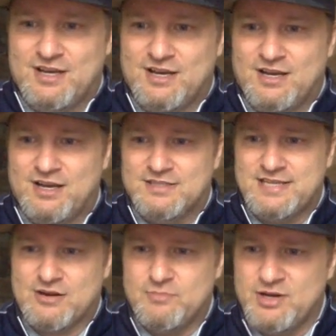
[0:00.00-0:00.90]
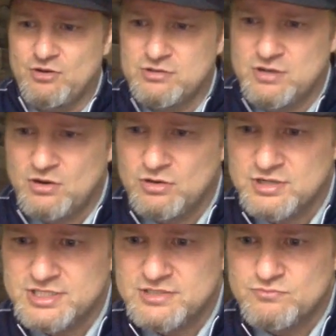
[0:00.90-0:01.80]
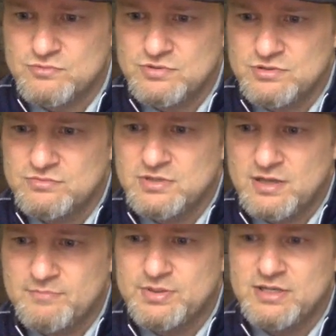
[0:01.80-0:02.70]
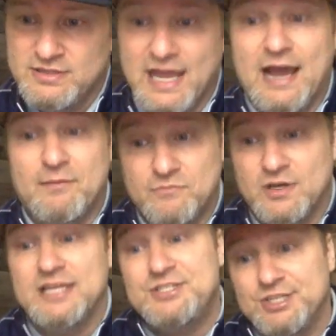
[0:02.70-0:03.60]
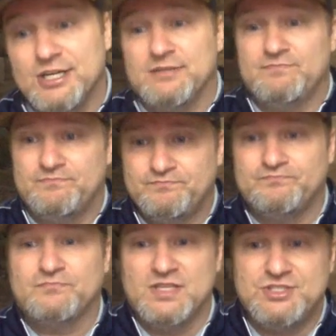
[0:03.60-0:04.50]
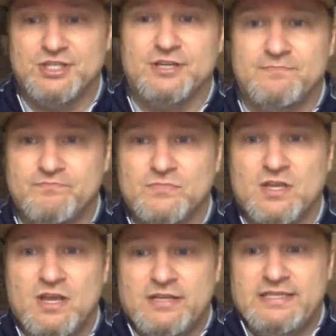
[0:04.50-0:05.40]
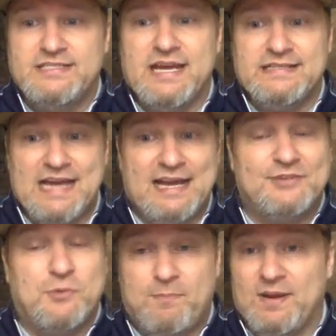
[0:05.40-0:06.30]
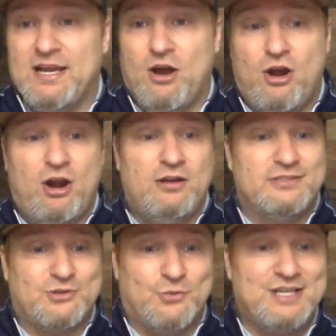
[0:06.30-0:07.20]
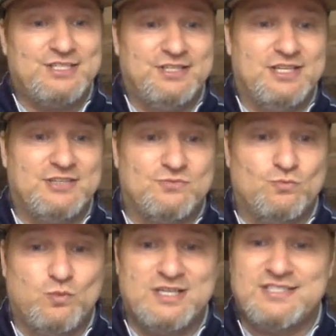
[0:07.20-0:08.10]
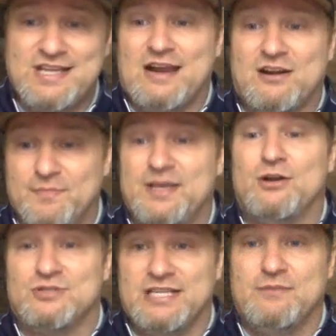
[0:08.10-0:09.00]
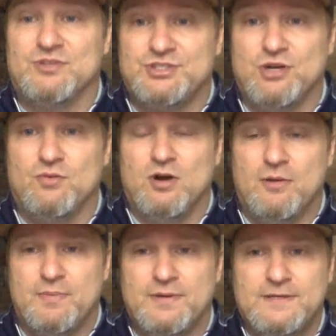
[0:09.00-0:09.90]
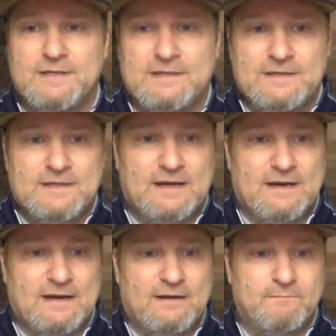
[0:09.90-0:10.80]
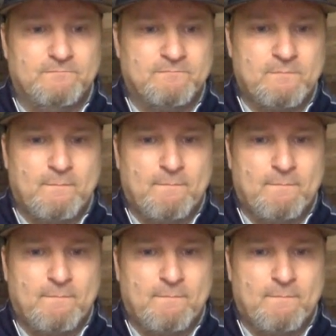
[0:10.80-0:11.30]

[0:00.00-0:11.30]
Sacramento owner just put it. Yeah, well, he should. He should. DJ, Dallas will play hard. The question is, which Sacramento team will show up?